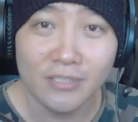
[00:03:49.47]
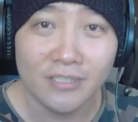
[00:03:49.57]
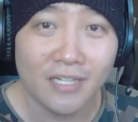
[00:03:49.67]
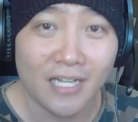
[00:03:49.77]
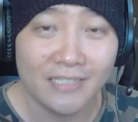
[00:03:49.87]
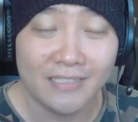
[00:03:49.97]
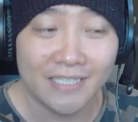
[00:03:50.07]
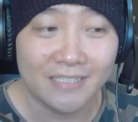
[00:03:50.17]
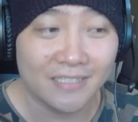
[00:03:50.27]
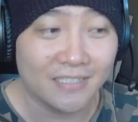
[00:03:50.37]
I
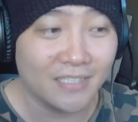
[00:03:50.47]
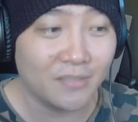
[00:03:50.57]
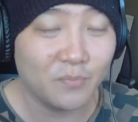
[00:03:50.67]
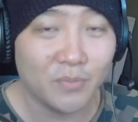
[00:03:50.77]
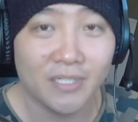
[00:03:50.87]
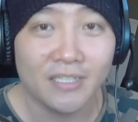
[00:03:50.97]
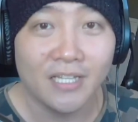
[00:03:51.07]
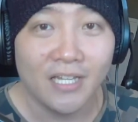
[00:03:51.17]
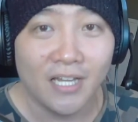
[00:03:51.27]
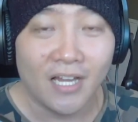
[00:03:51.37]
tested it, but
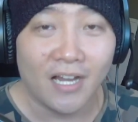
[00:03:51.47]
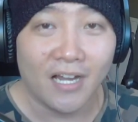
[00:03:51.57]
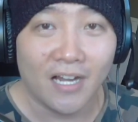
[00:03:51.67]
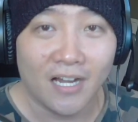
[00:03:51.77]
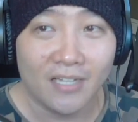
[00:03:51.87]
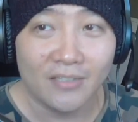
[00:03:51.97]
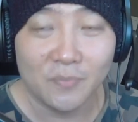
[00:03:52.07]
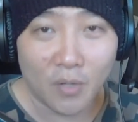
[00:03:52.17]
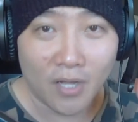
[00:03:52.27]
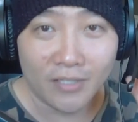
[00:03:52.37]

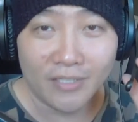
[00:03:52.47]
the